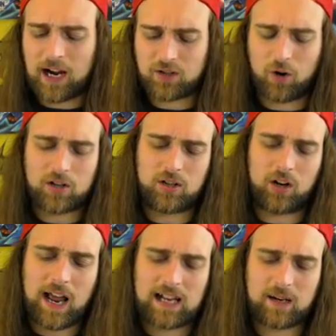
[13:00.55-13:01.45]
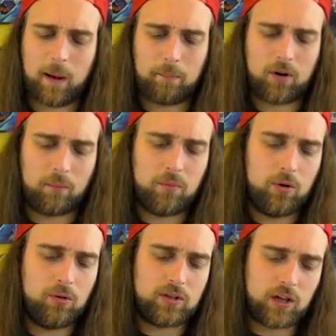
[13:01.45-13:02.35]
guys are also going to ask about Book of
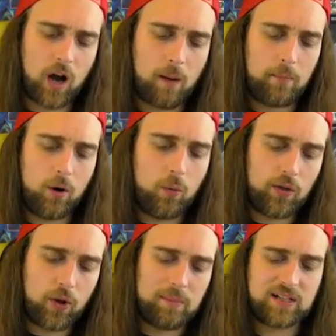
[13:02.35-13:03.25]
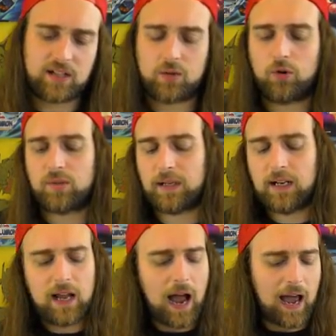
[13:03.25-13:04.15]
Moons, a combo with a Mystic
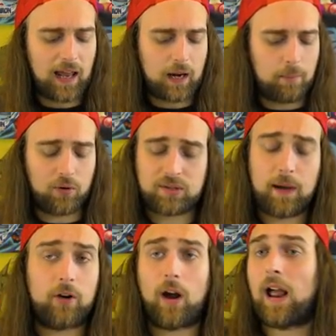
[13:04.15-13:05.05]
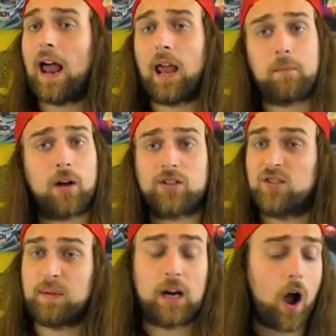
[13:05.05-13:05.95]
Swordsman. I like Compulse better. I, I, like
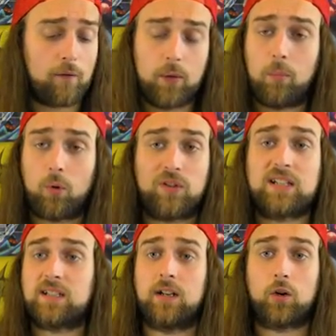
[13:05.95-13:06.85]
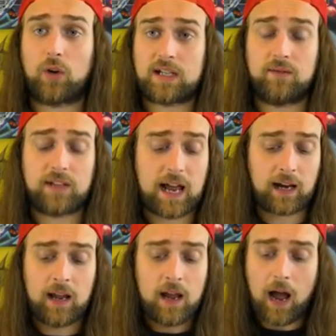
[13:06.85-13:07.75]
monsters being off the board. This is an aggressive
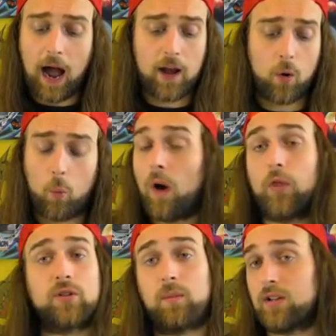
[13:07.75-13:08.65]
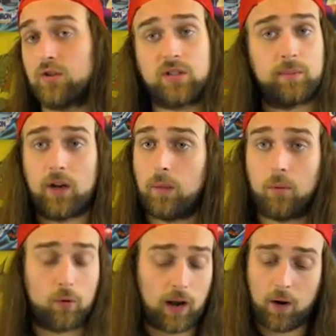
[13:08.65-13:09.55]
deck. I don't want those monsters to be on the
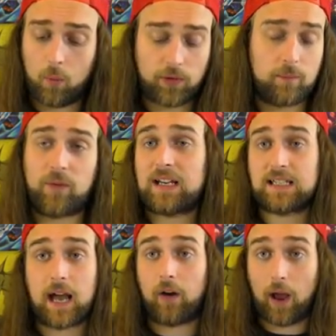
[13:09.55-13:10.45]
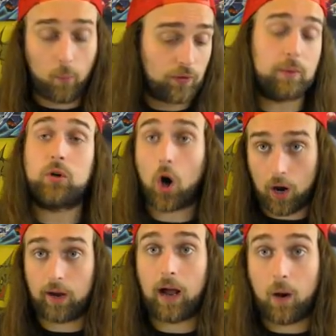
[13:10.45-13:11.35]
board. I don't want them face down. I want them
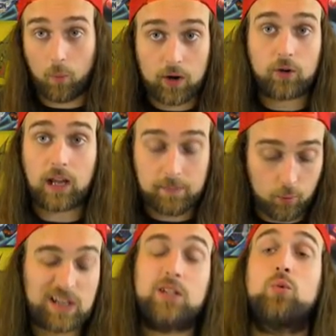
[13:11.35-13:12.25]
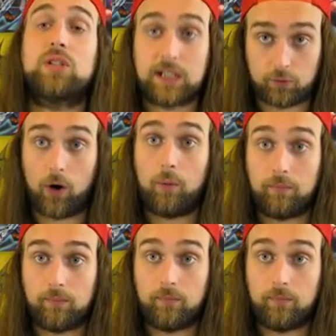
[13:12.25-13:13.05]
gone. I want your life points to zero.